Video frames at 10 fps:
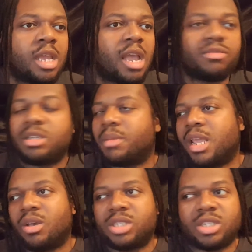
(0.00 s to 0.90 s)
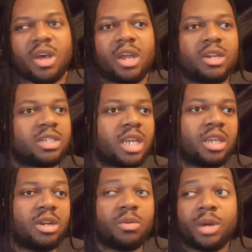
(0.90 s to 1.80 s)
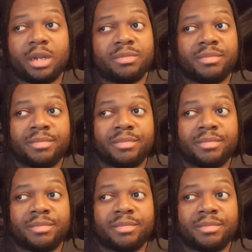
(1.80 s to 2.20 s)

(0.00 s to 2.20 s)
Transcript: if somebody else saw it and it was like, you know what,